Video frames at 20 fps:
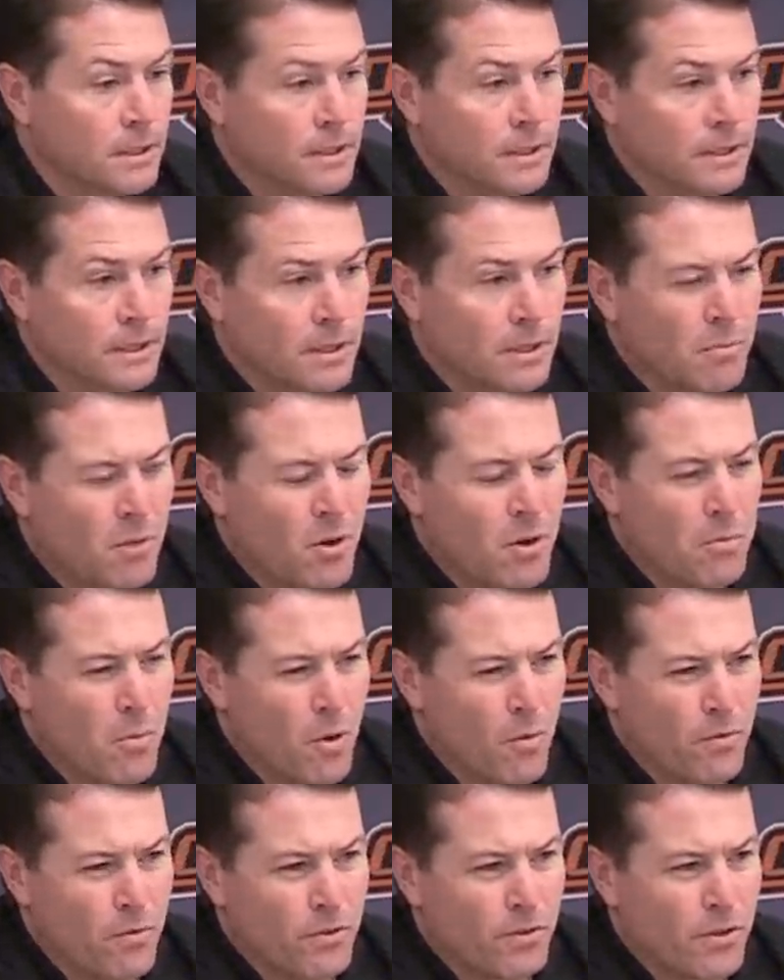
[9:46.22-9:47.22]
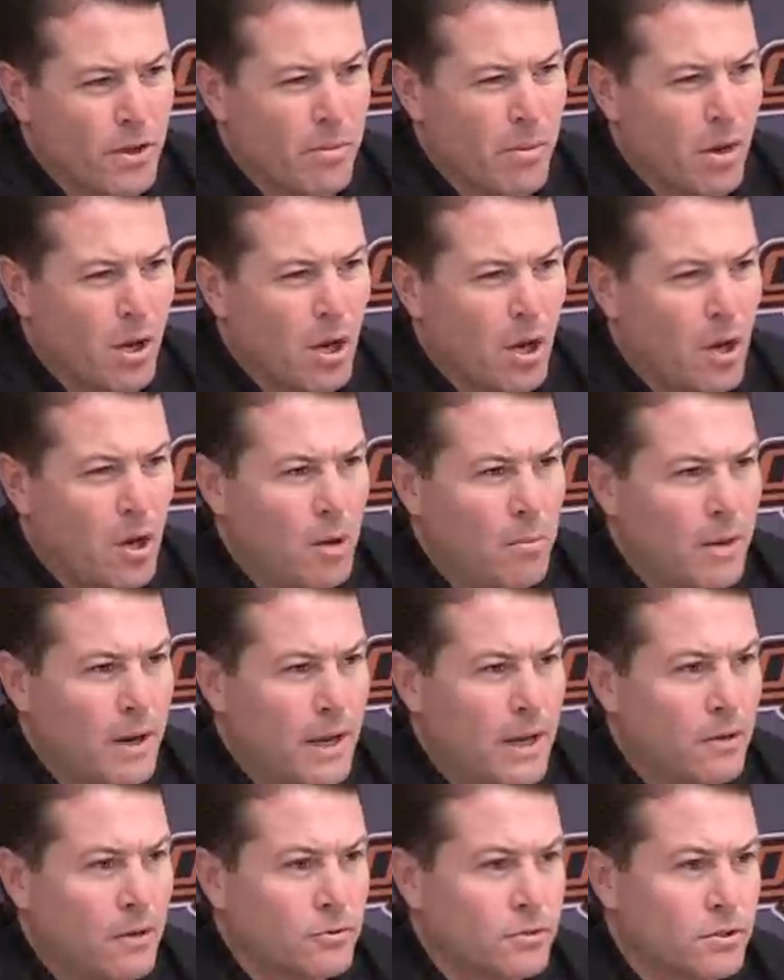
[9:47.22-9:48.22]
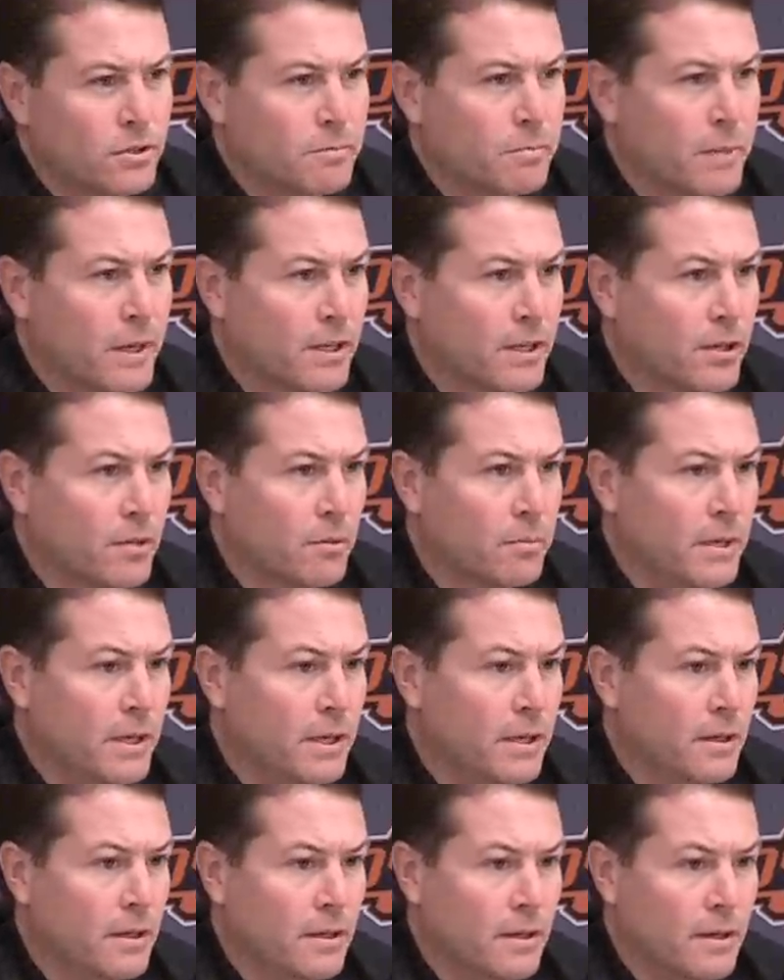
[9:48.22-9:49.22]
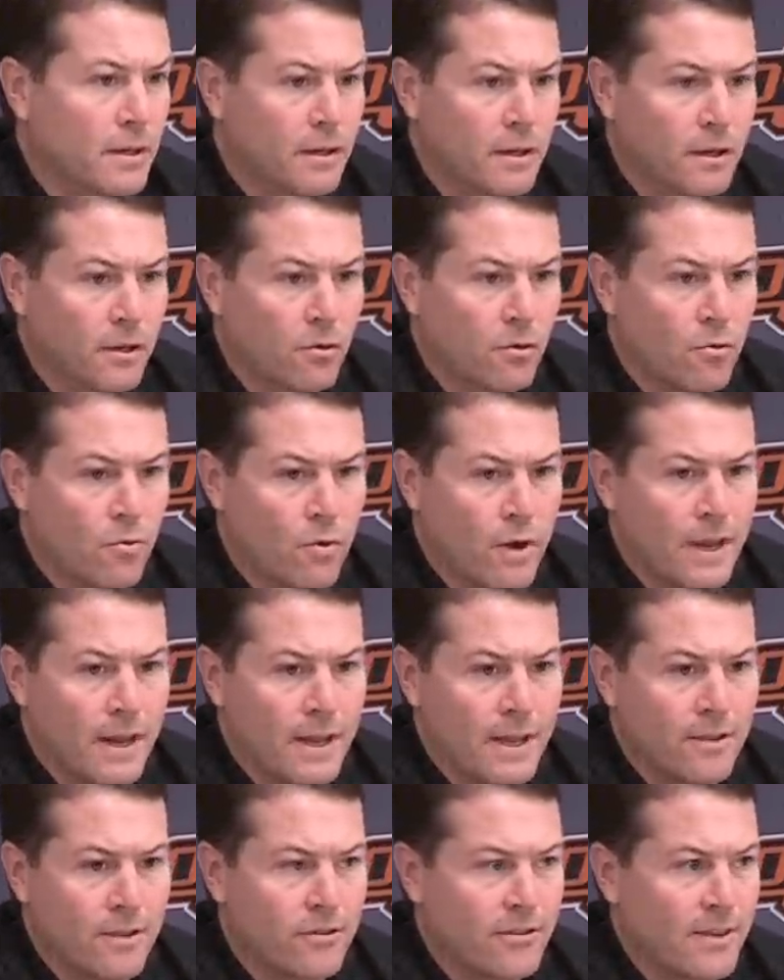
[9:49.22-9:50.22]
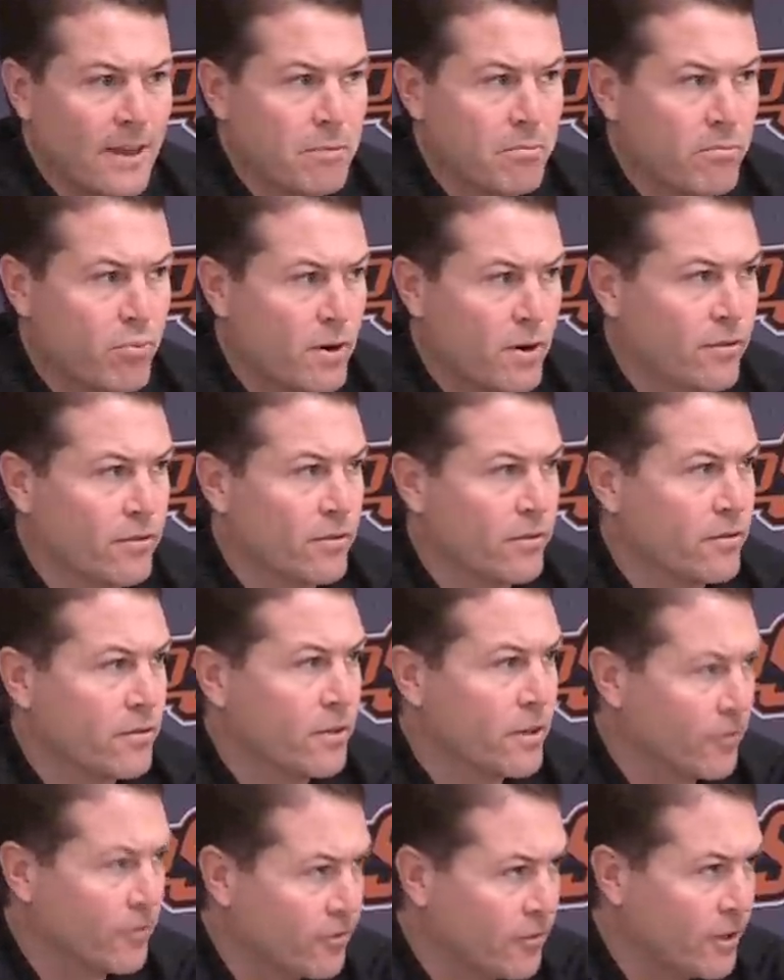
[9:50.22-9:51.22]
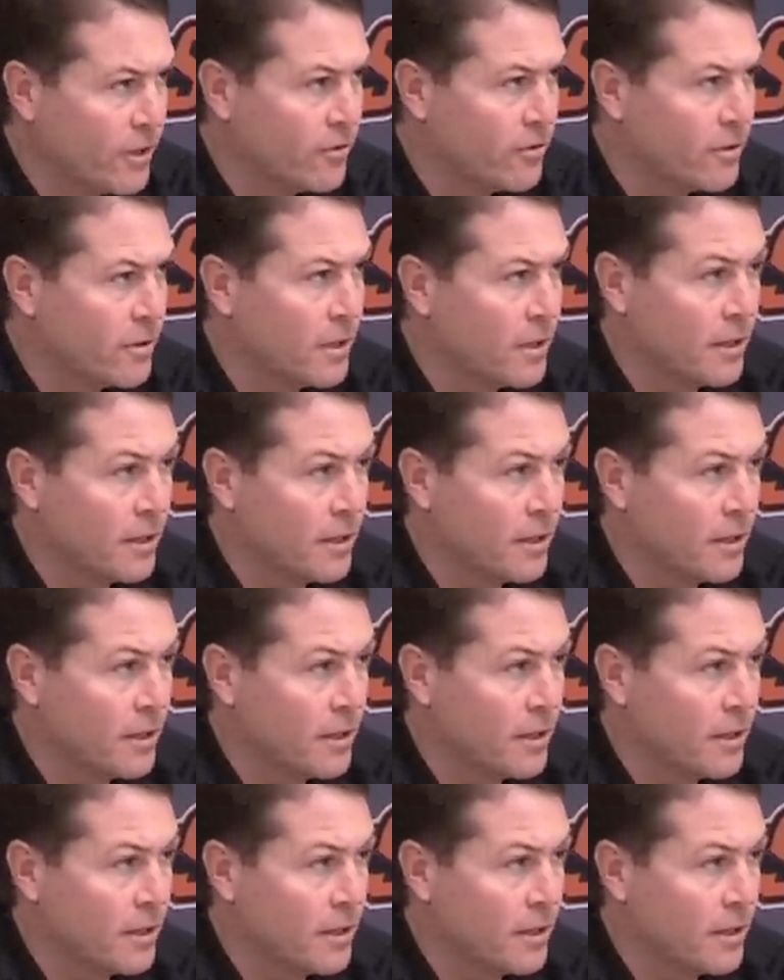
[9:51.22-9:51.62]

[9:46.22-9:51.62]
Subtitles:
Kamari Murphy's coming along, but I don't suspect he'll be a great inside presence this season.